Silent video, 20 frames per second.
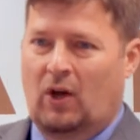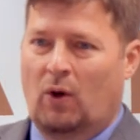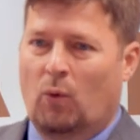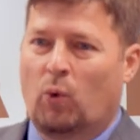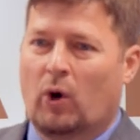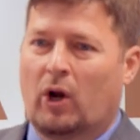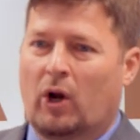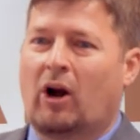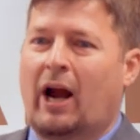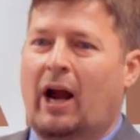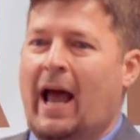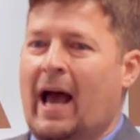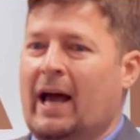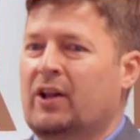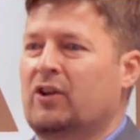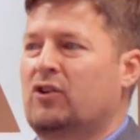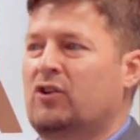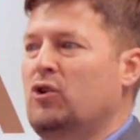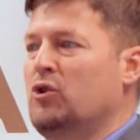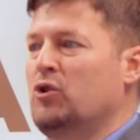what our
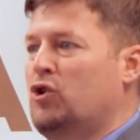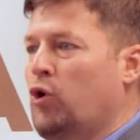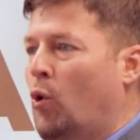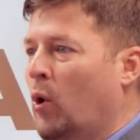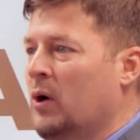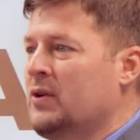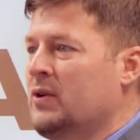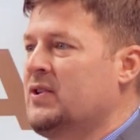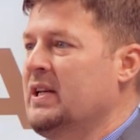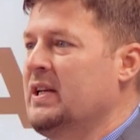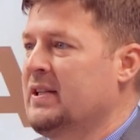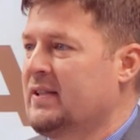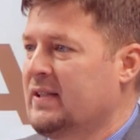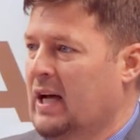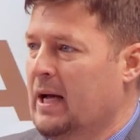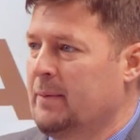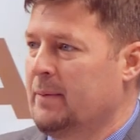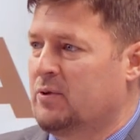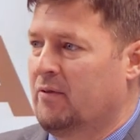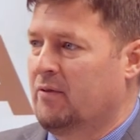attitude towards these
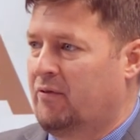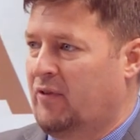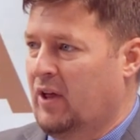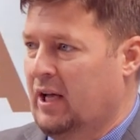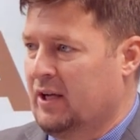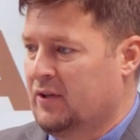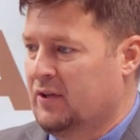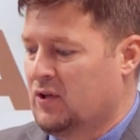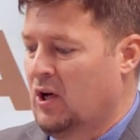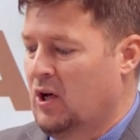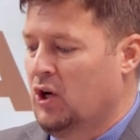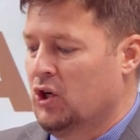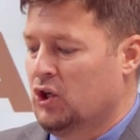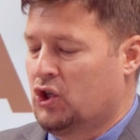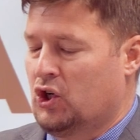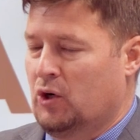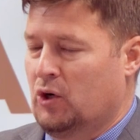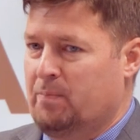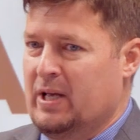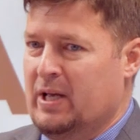types of things
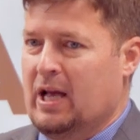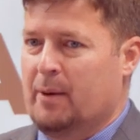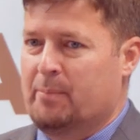should be.